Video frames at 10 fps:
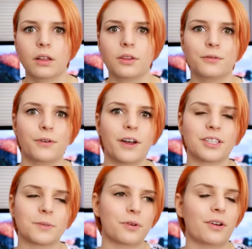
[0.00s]
The
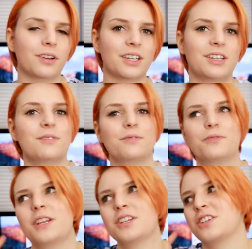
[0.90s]
first products I didn't
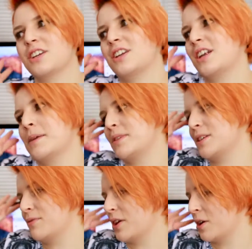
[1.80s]
finish in an
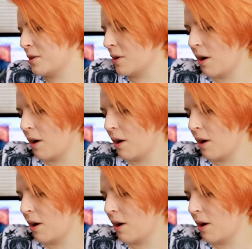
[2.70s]
Empties video.